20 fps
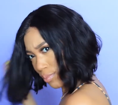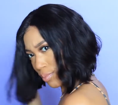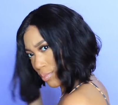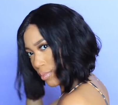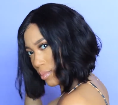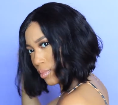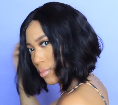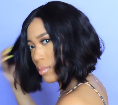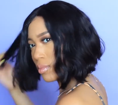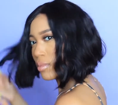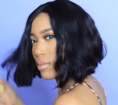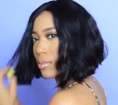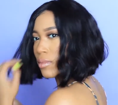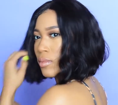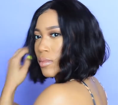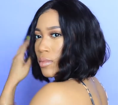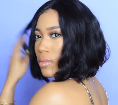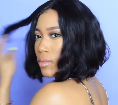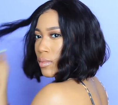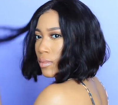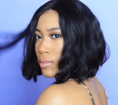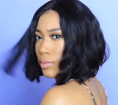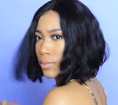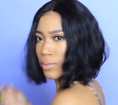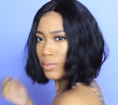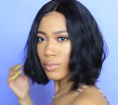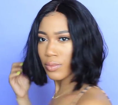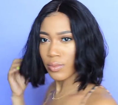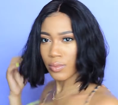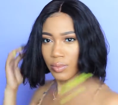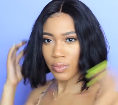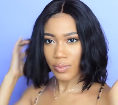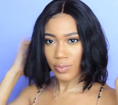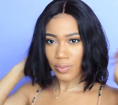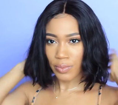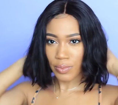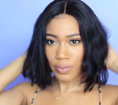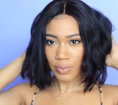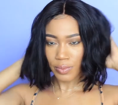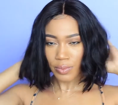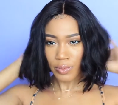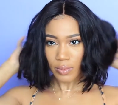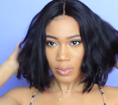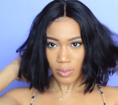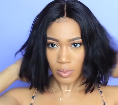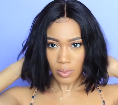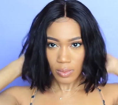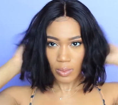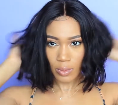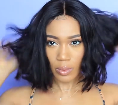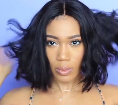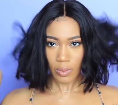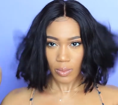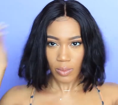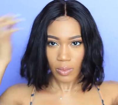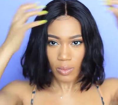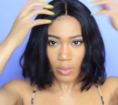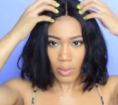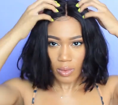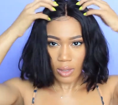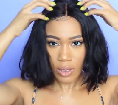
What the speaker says: [no speech]